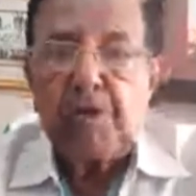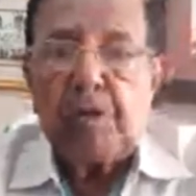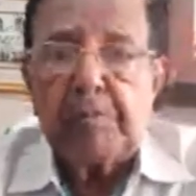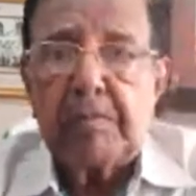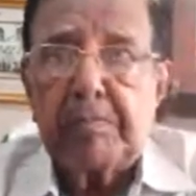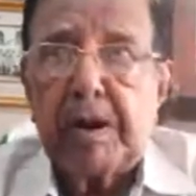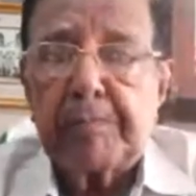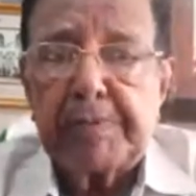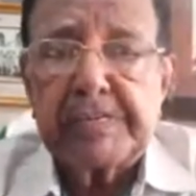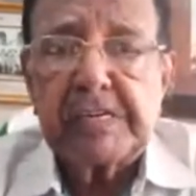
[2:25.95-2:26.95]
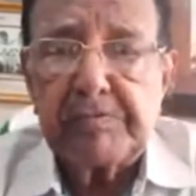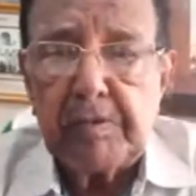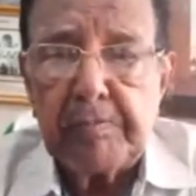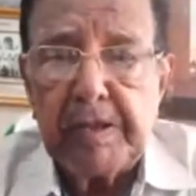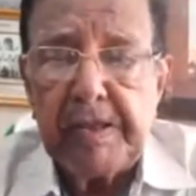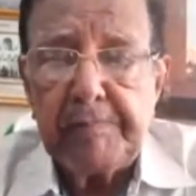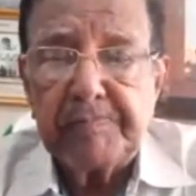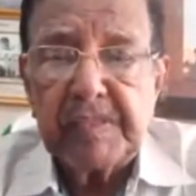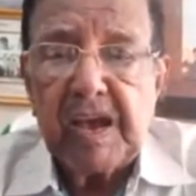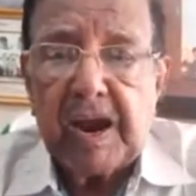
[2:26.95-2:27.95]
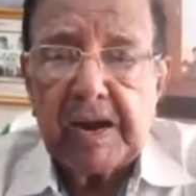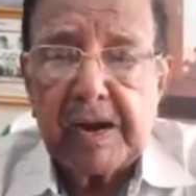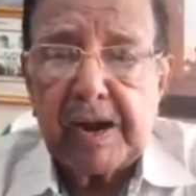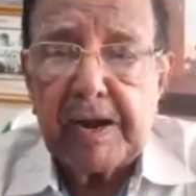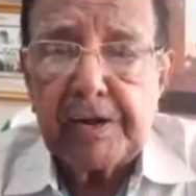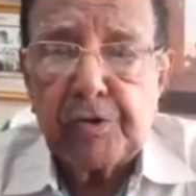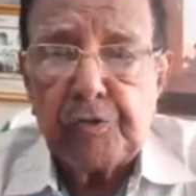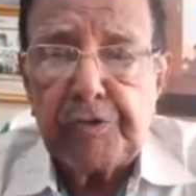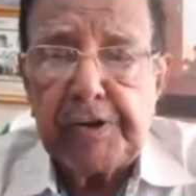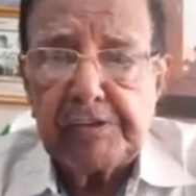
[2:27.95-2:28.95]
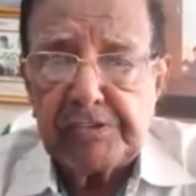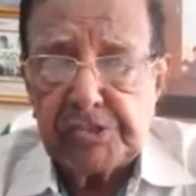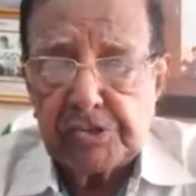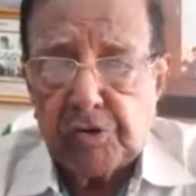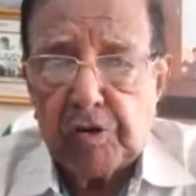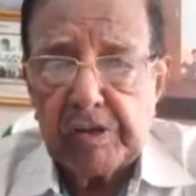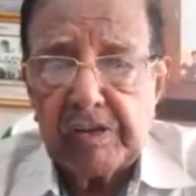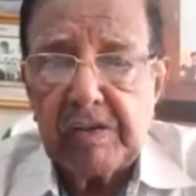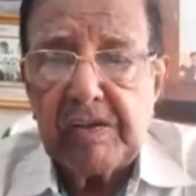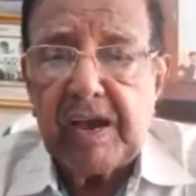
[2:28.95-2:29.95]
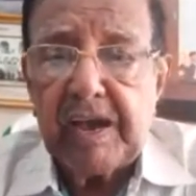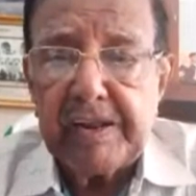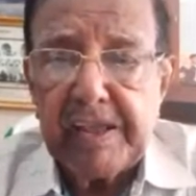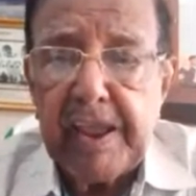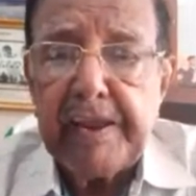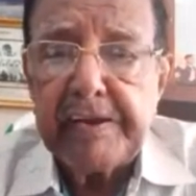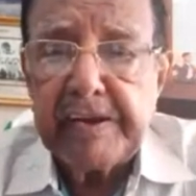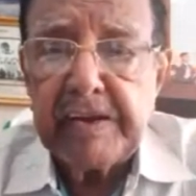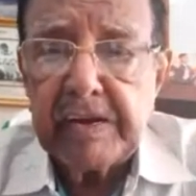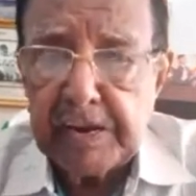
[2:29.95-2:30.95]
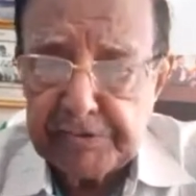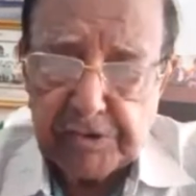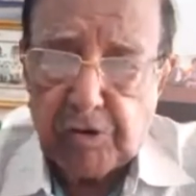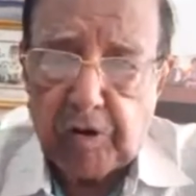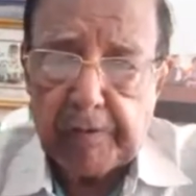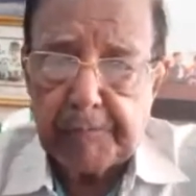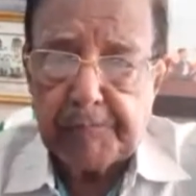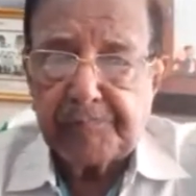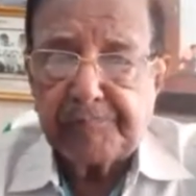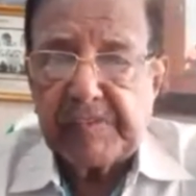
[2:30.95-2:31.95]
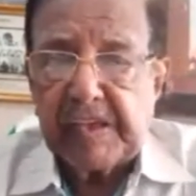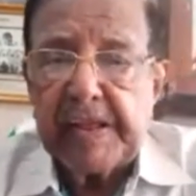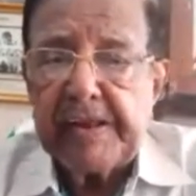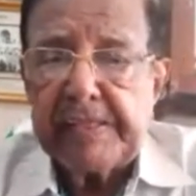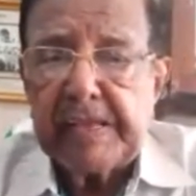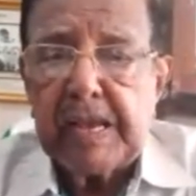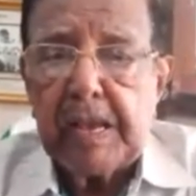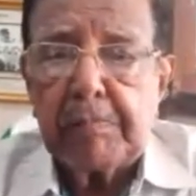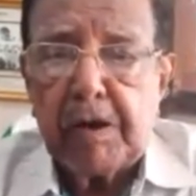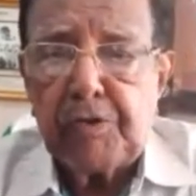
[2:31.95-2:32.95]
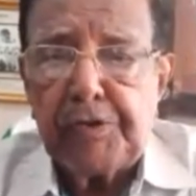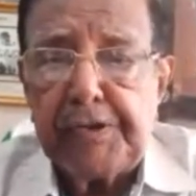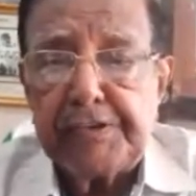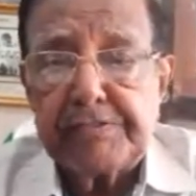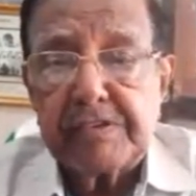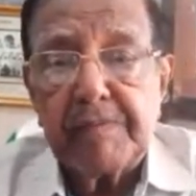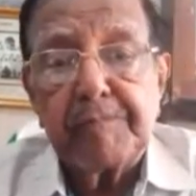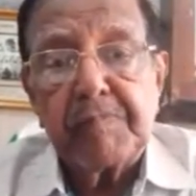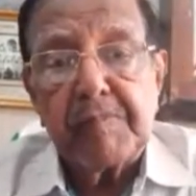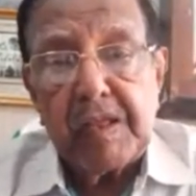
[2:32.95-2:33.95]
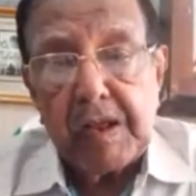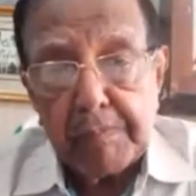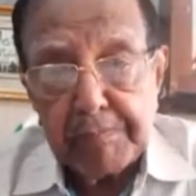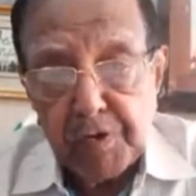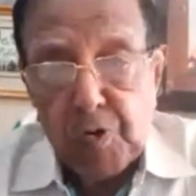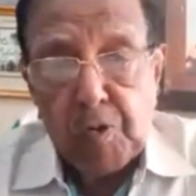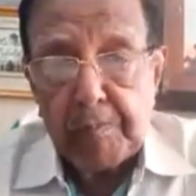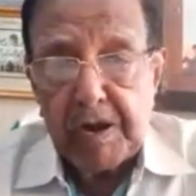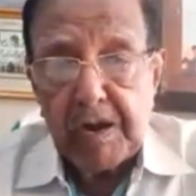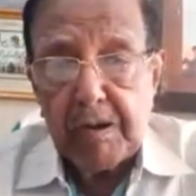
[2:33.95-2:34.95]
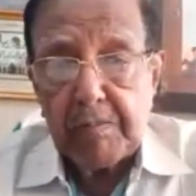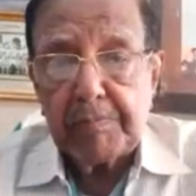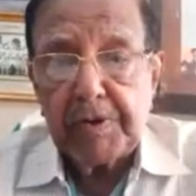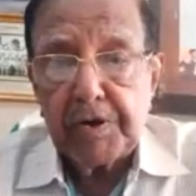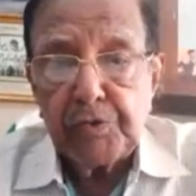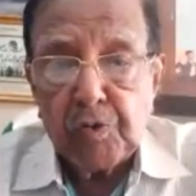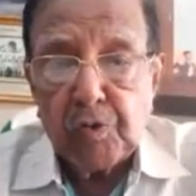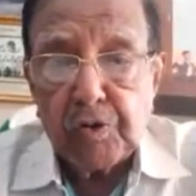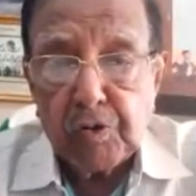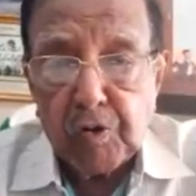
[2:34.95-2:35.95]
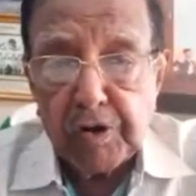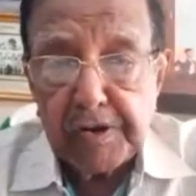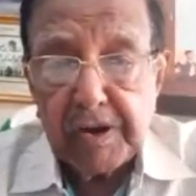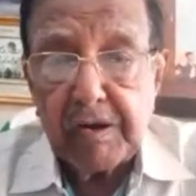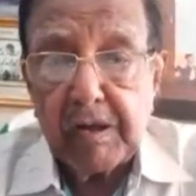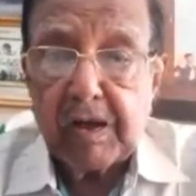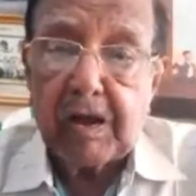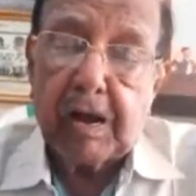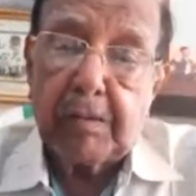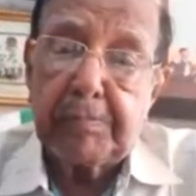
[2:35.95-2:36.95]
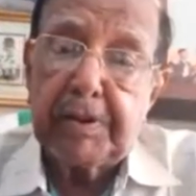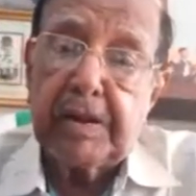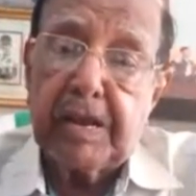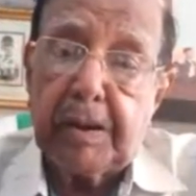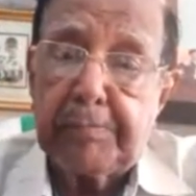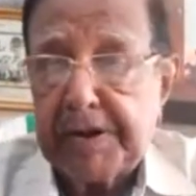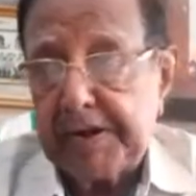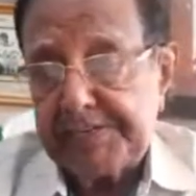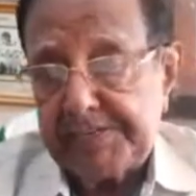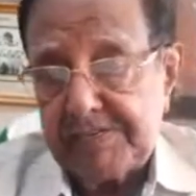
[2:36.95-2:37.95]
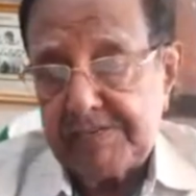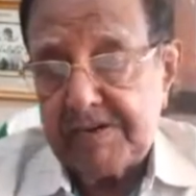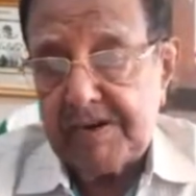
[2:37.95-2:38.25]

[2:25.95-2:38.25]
The normal blood pressure will be 120 systolic and 80 diastolic. Anything above is abnormal, but you can't call it completely hypertension.